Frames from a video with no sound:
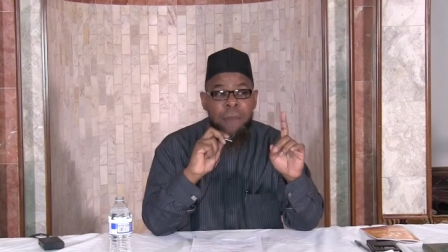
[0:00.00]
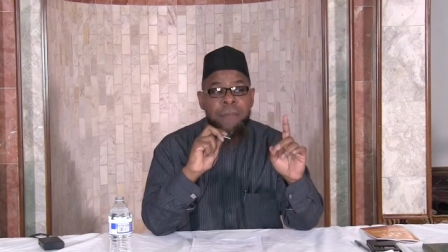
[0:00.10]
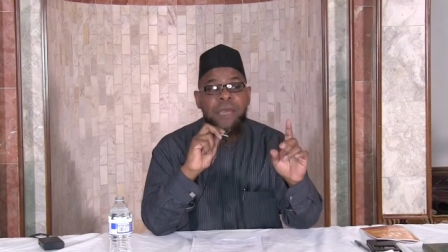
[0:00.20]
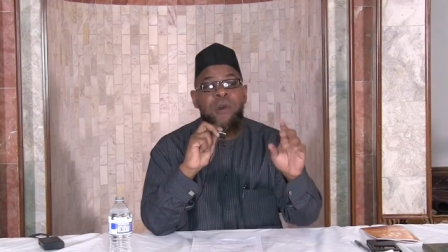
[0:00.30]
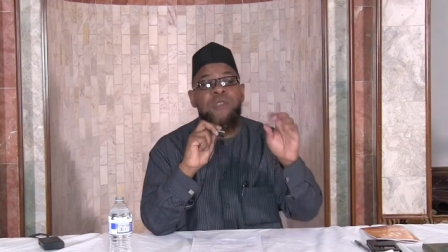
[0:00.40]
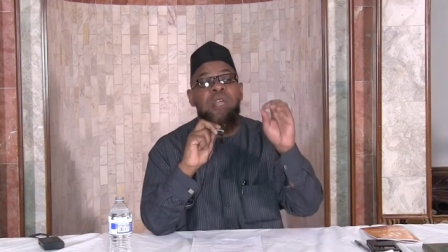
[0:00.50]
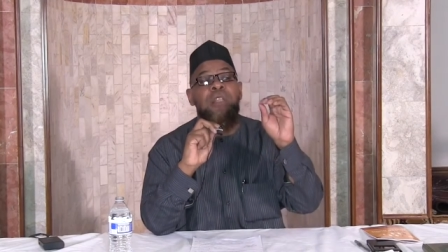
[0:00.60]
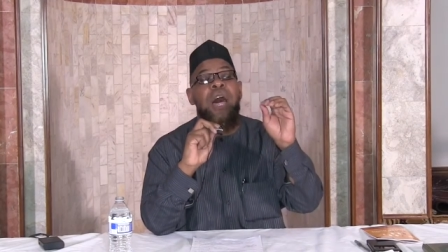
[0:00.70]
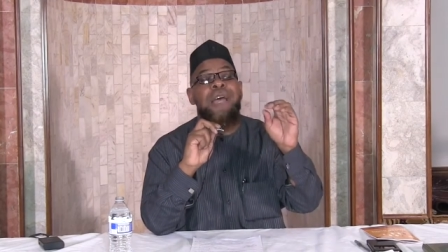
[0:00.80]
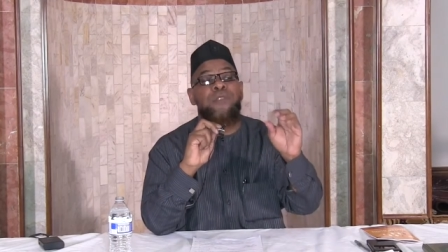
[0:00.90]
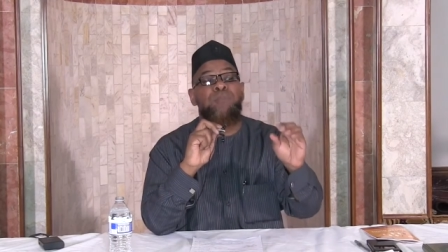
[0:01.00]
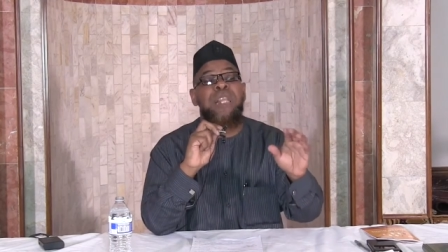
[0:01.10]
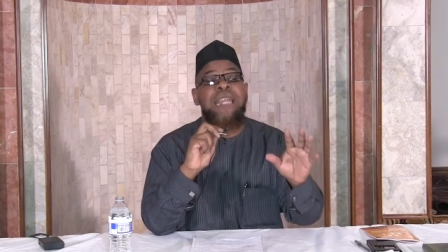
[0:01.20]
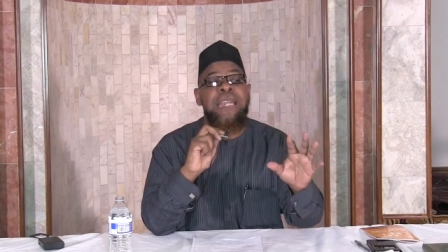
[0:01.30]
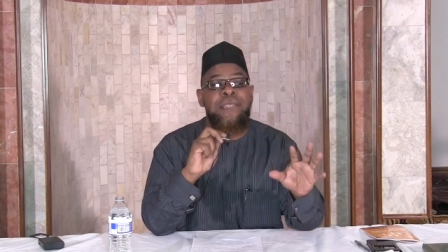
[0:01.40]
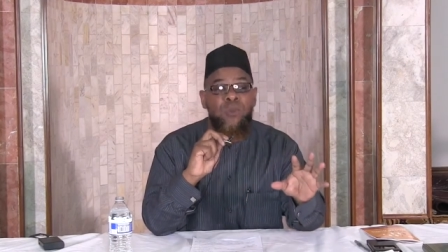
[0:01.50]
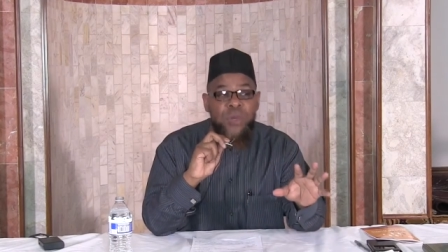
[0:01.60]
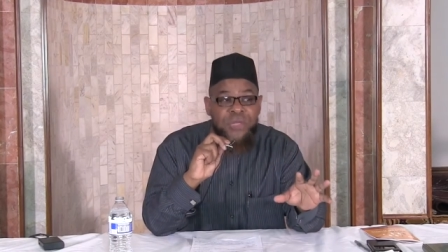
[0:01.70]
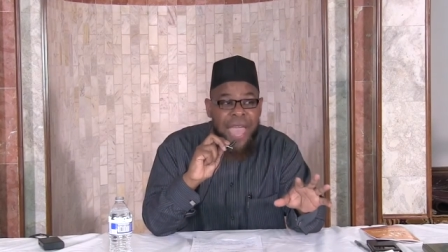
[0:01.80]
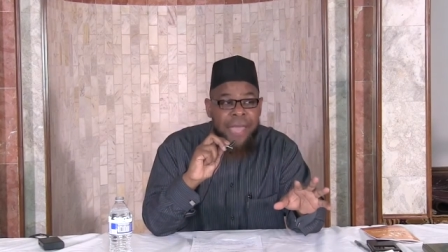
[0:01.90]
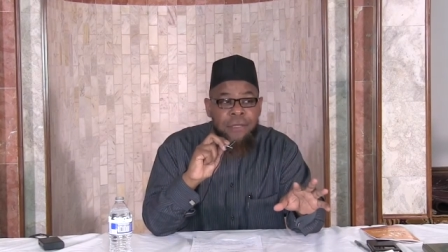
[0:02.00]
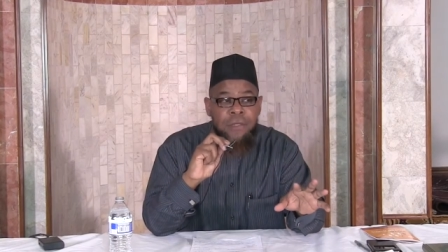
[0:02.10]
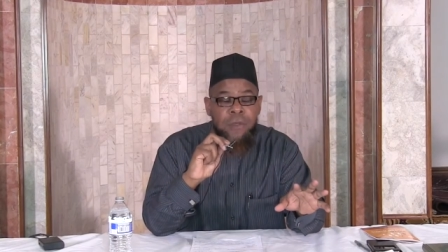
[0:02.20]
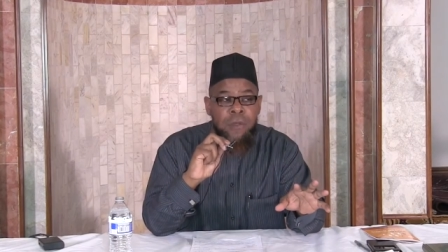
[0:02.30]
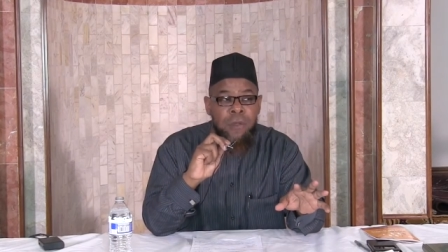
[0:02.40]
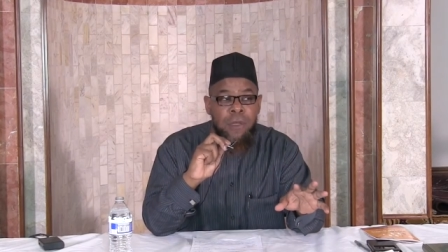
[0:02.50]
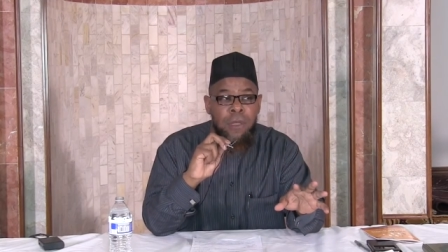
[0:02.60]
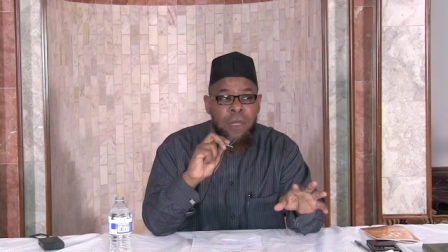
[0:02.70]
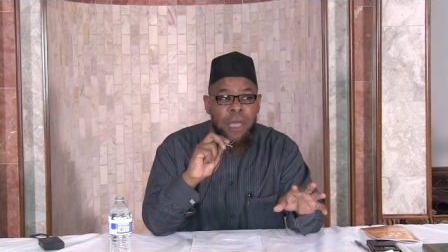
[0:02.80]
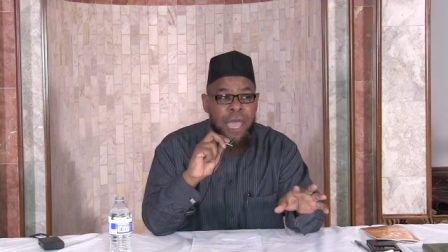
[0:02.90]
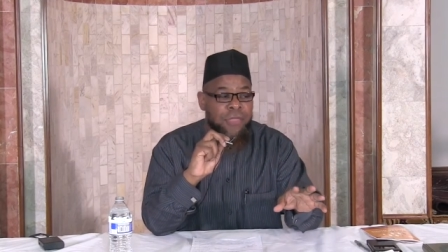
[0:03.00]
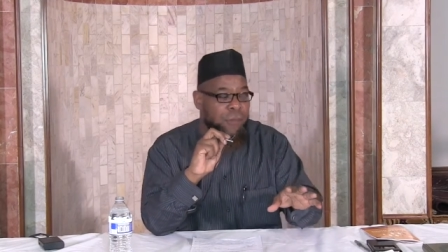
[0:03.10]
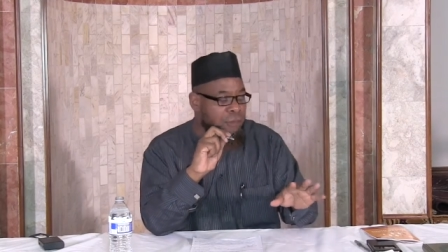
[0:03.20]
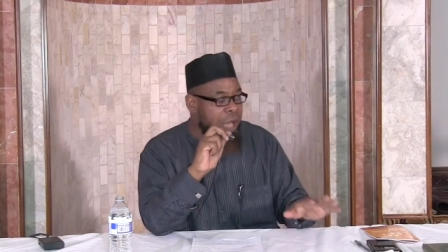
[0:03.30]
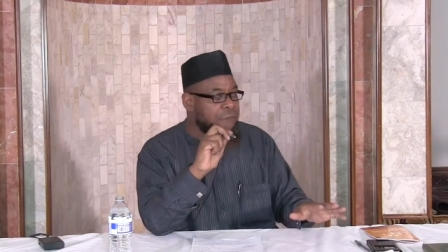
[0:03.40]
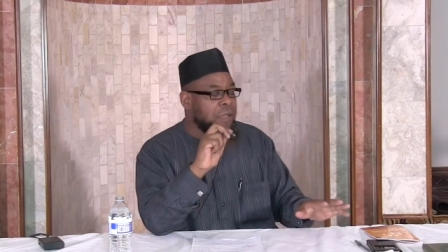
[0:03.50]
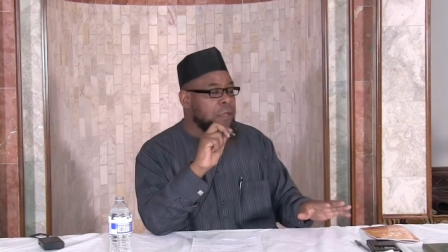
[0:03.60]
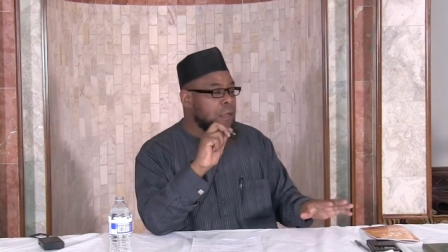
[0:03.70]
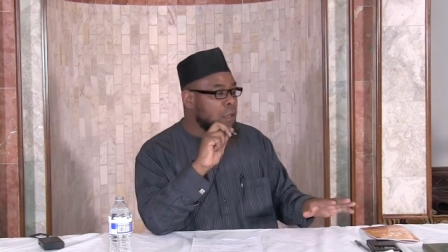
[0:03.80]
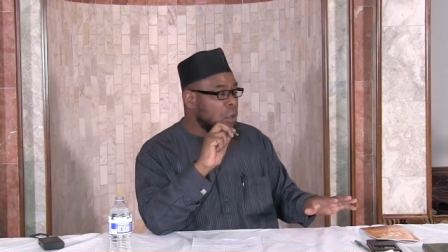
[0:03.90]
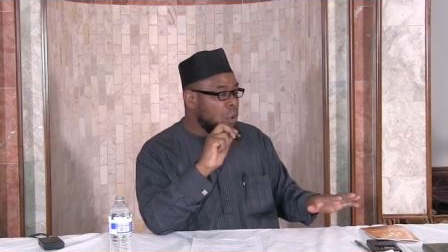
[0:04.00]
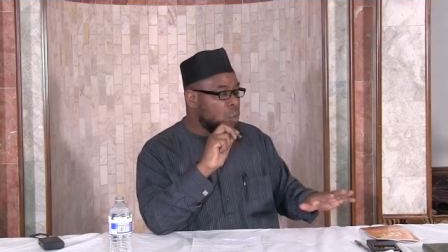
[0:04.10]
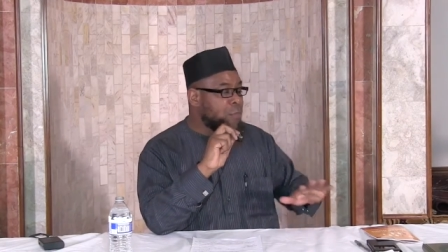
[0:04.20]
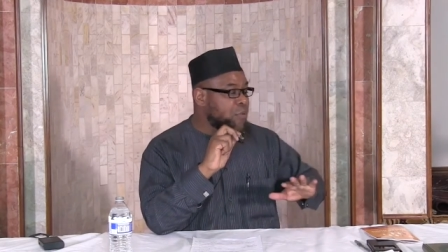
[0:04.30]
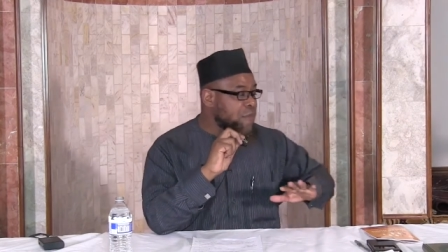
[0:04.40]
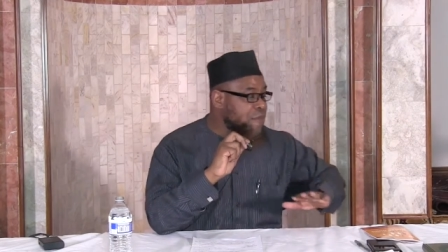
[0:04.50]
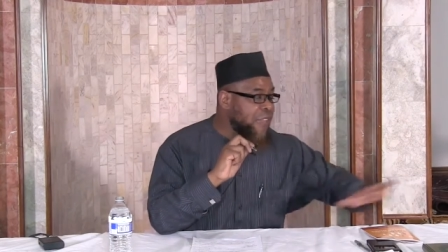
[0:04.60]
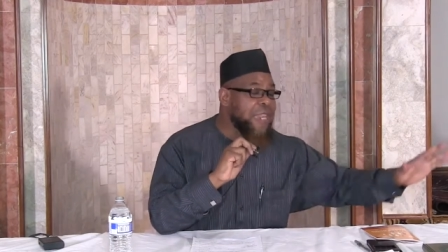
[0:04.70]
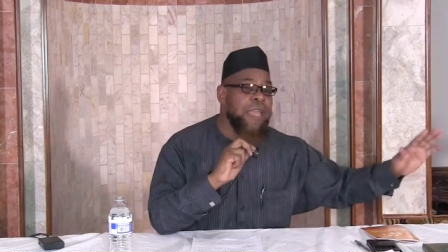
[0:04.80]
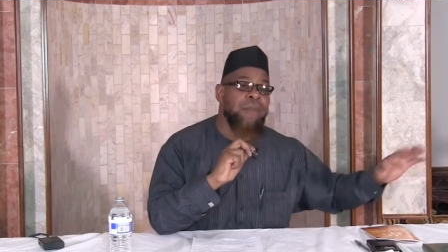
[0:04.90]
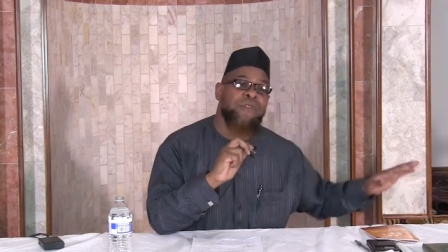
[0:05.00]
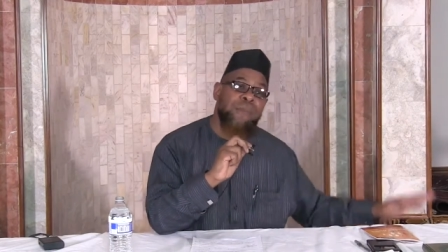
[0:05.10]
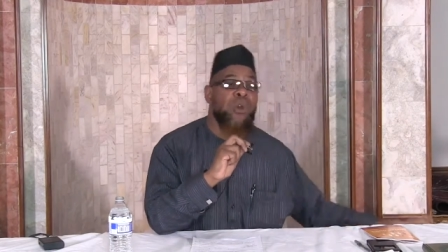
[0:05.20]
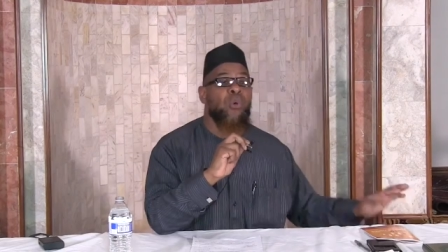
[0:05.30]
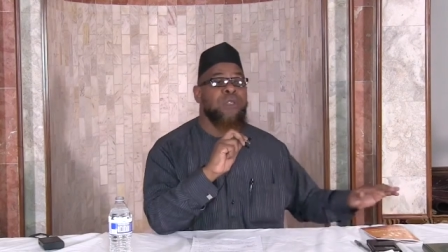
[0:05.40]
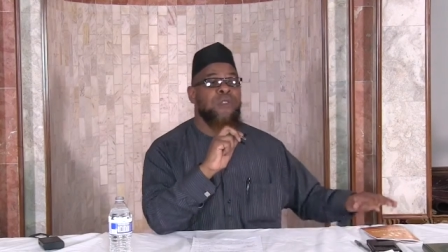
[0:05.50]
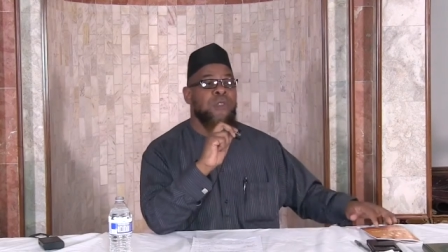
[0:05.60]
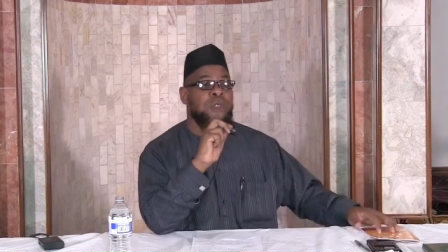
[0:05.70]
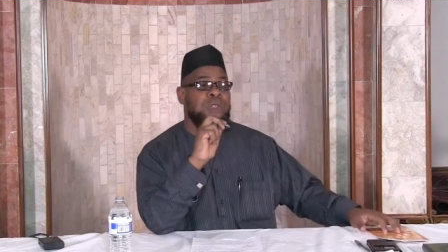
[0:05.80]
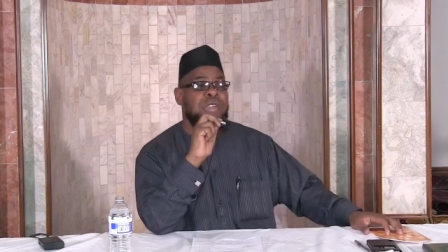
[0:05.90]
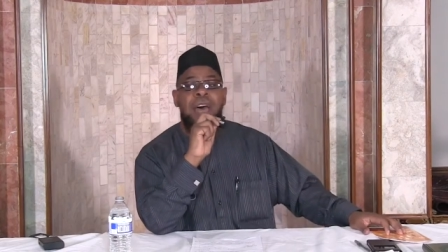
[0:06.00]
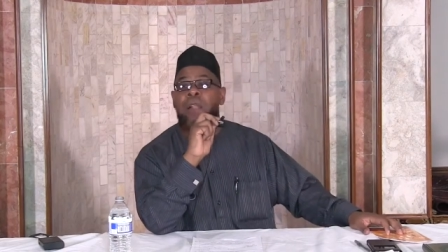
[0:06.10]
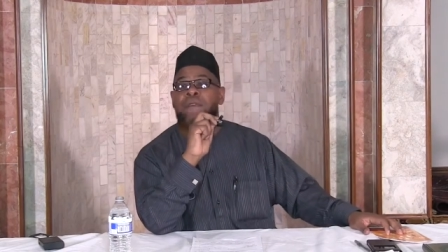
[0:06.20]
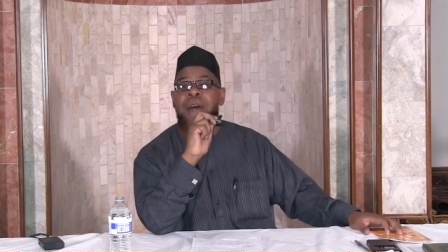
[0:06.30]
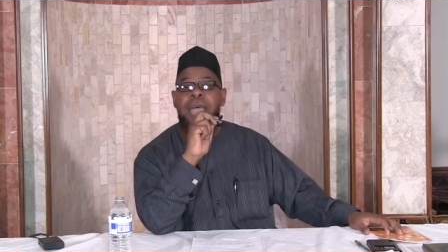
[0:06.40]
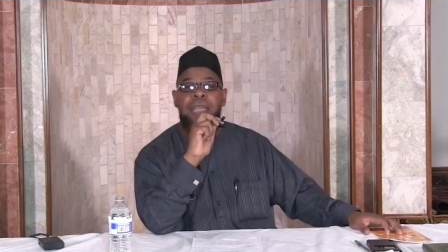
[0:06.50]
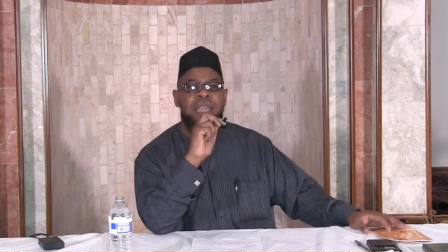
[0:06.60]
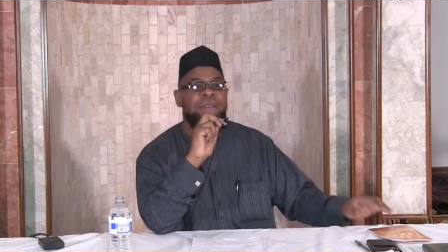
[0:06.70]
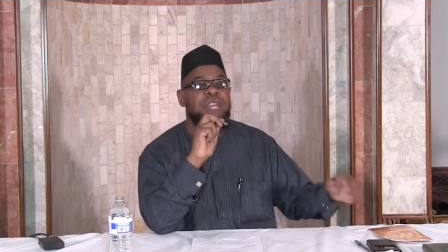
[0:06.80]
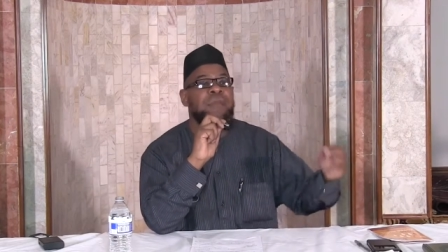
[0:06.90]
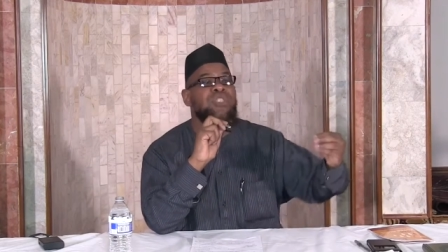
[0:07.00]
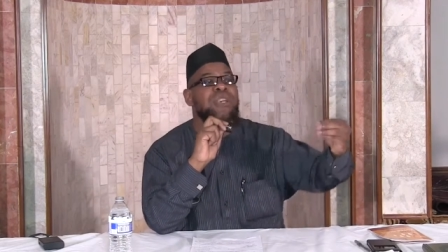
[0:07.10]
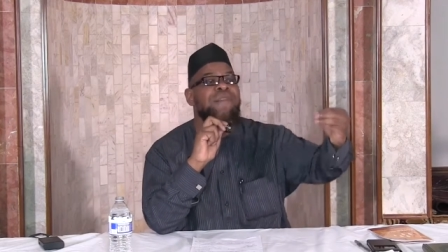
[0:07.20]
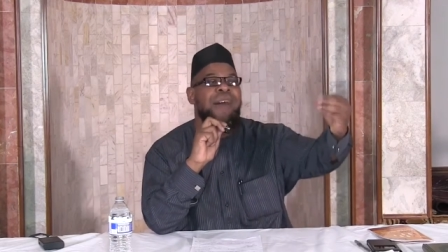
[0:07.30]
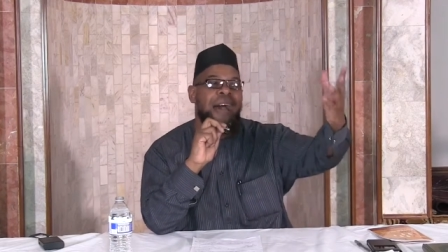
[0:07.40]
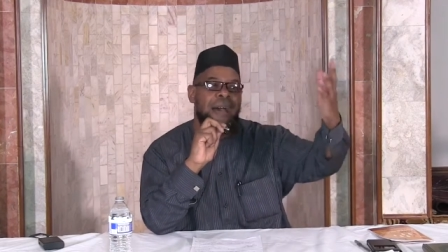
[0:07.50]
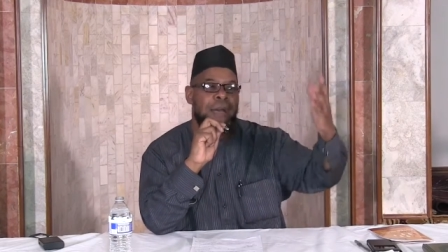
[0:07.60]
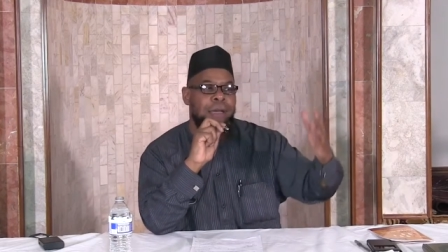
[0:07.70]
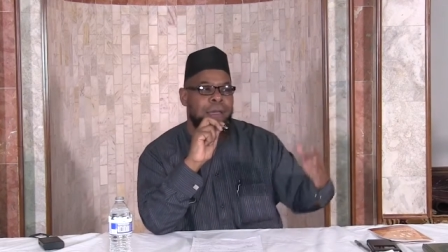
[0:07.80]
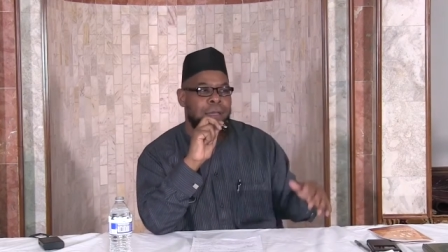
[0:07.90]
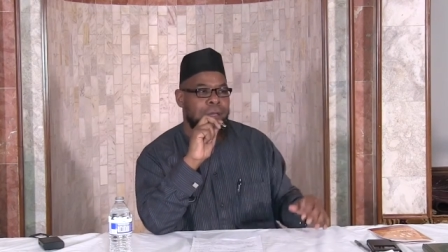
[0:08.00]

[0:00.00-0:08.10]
And because Allah is pleased with that. And the Prophet will prevent him from going to the hellfire, giving him Shabbat.